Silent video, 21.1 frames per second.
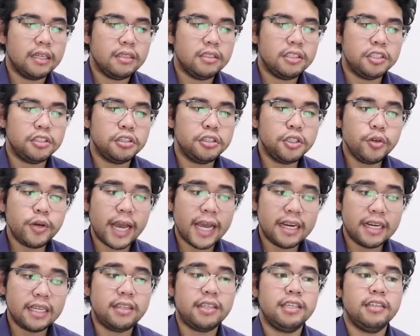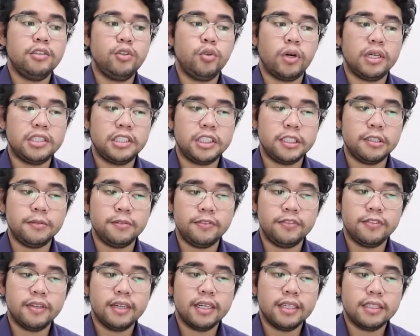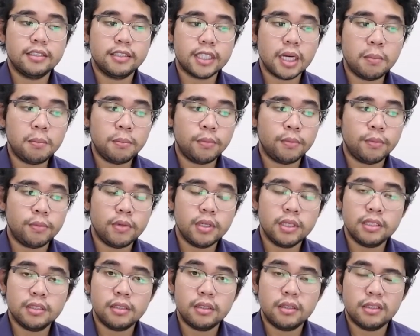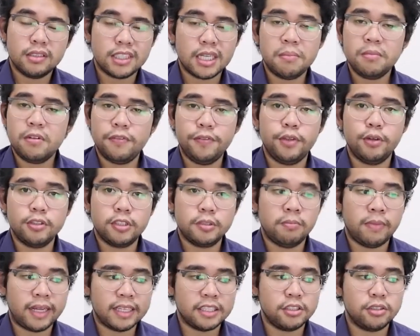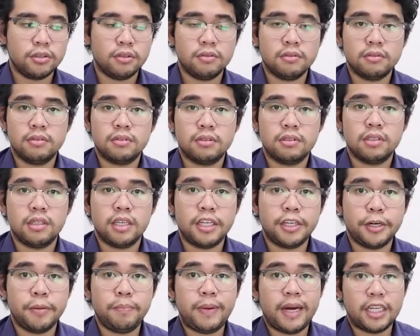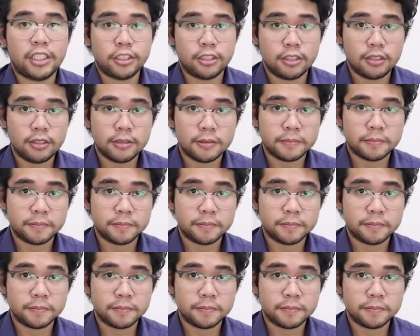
did you do anything to achieve some of those milestones in your passion?